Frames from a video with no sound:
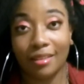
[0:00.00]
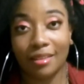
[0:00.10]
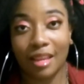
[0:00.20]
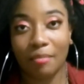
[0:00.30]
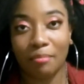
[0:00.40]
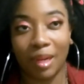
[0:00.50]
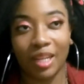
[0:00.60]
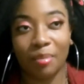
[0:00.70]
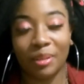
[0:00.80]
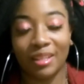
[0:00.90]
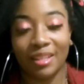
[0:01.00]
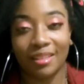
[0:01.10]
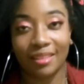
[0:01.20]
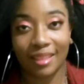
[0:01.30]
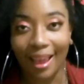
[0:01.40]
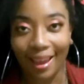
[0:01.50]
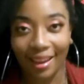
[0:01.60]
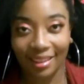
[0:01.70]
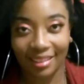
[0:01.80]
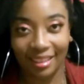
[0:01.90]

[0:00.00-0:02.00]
Snape might have been sacked